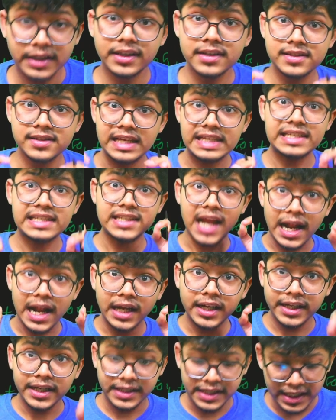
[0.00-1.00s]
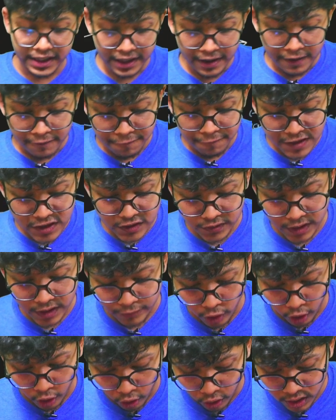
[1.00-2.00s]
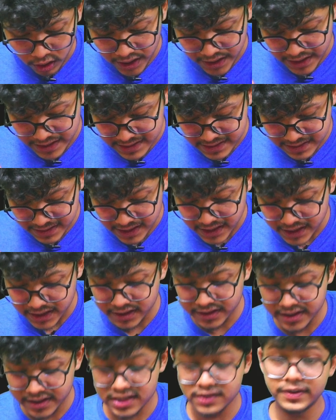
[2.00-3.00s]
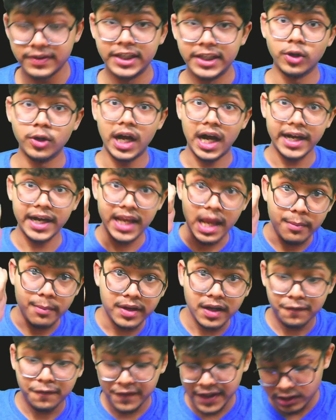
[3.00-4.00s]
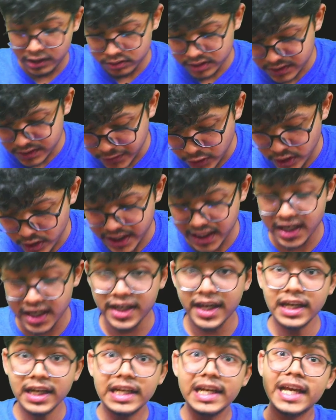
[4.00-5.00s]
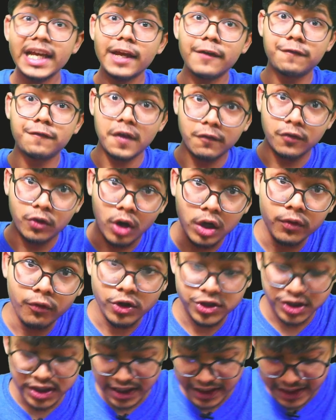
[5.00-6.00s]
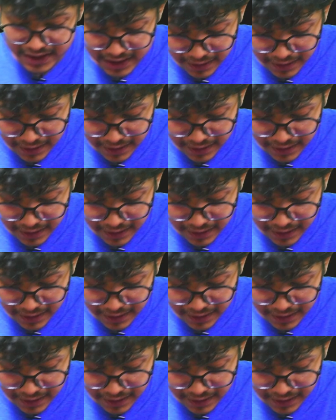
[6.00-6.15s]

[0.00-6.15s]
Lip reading: is a standard technique which we have already seen in this video. Again, I'm referring to this video again and again. If you have not watched it, it is a